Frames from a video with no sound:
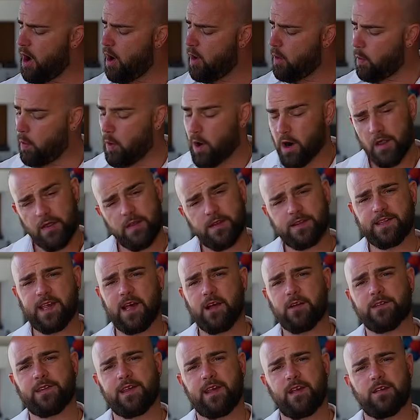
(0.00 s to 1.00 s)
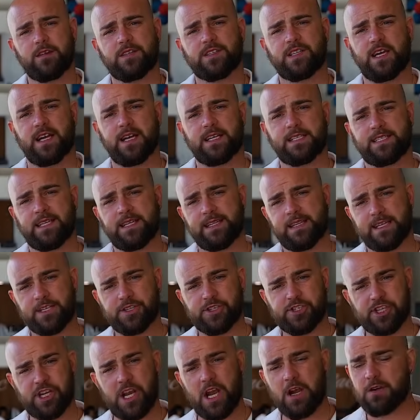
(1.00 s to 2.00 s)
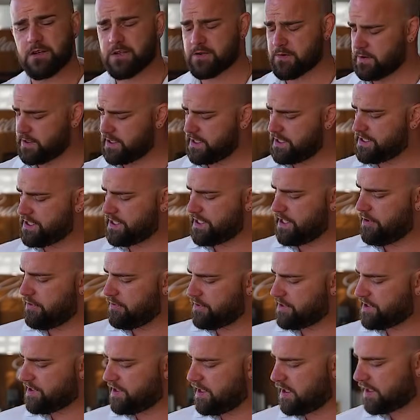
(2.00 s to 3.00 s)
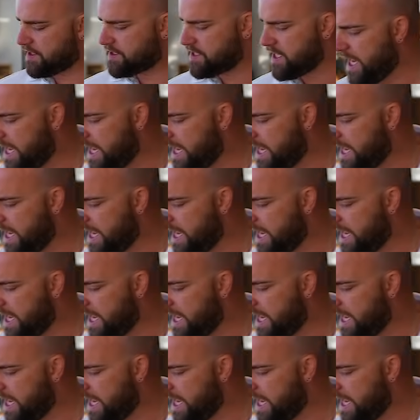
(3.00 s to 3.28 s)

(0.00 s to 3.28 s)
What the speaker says: One of the telltale signs that this shares with the Z06